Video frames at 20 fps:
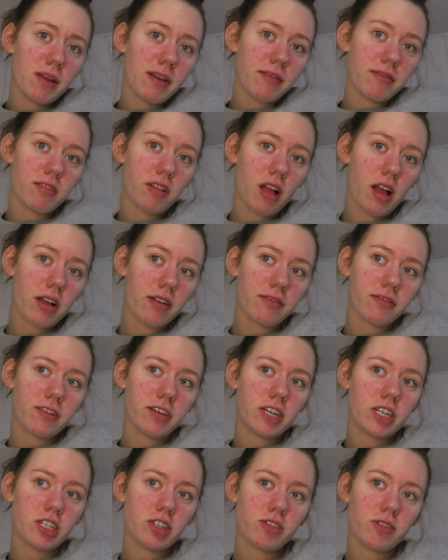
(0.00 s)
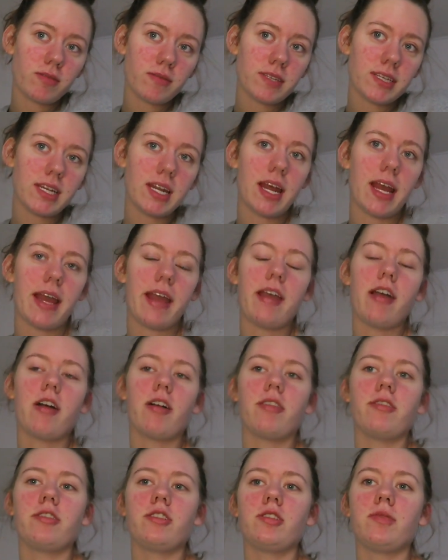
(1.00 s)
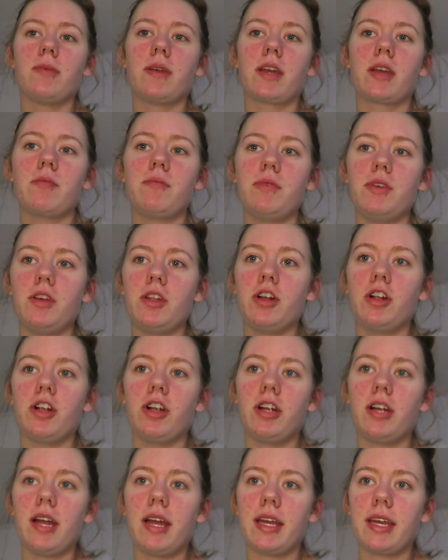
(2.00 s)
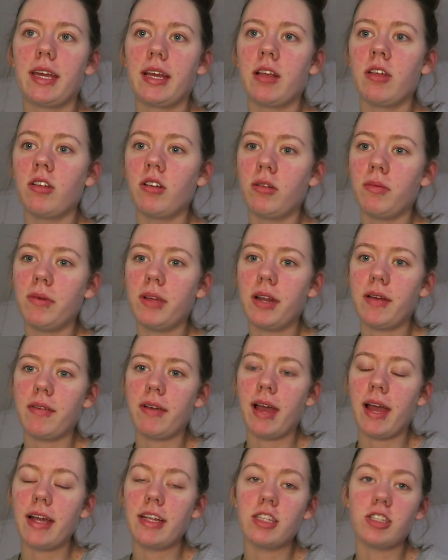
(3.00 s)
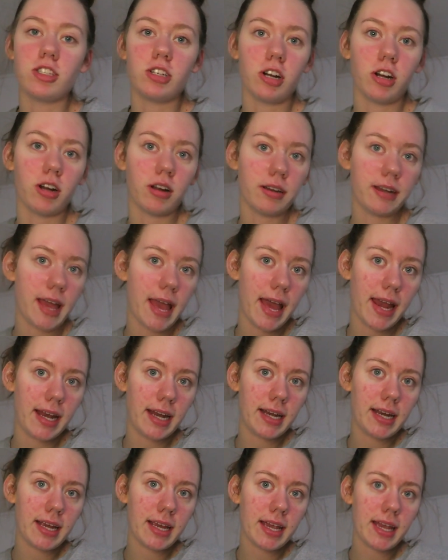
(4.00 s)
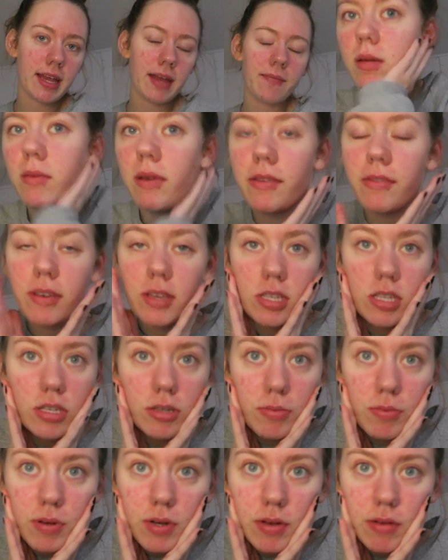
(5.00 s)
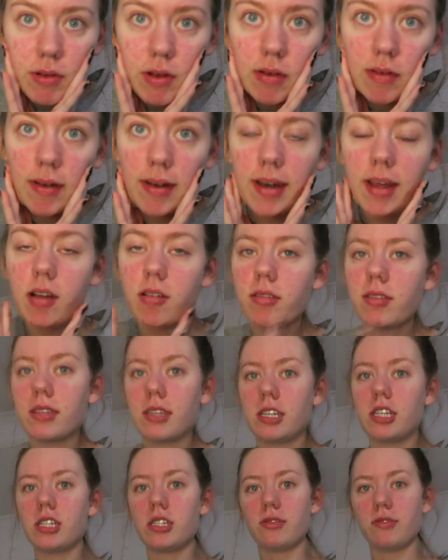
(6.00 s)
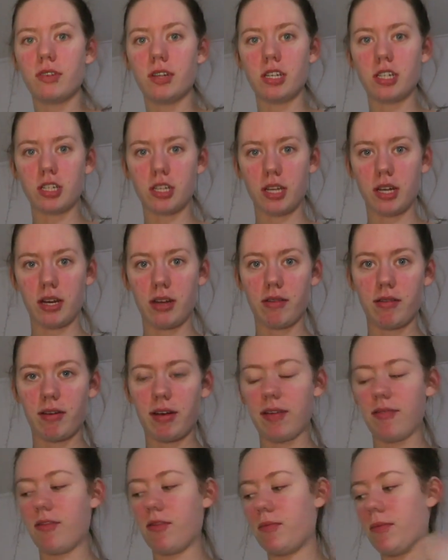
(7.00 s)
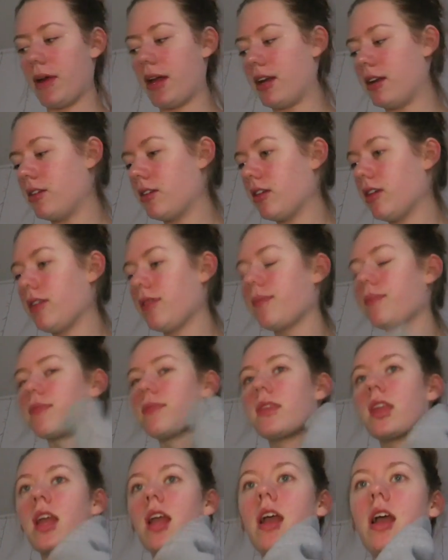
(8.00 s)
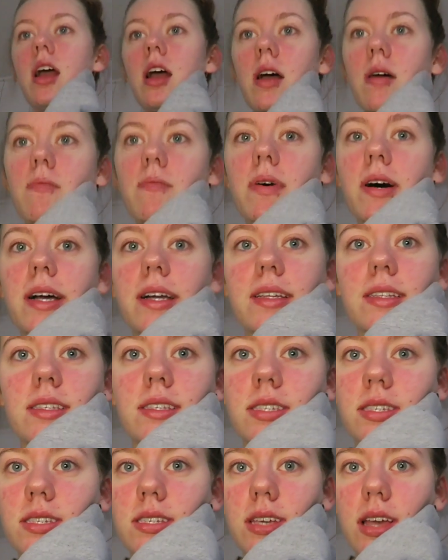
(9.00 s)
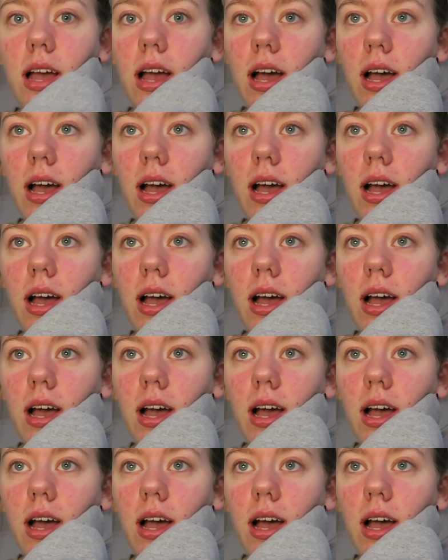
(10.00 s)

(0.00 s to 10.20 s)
my vlog footage from today onto my computer and get a little bit of a head start on editing it. My face is pretty red right now because I just finished getting ready for bed and all. But,